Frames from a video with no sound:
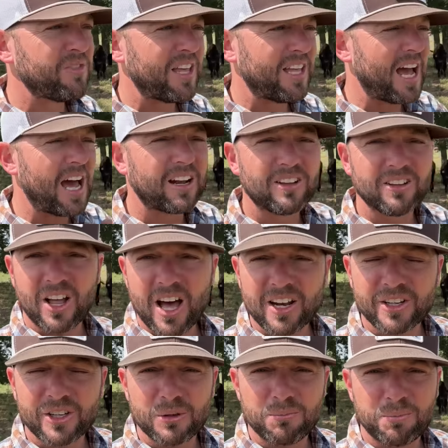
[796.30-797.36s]
and had a lot
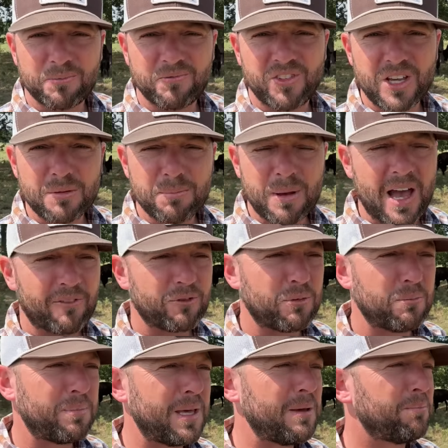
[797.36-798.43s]
of good feedback
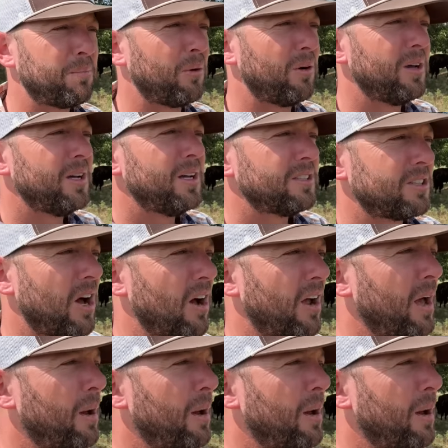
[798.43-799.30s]
from people talking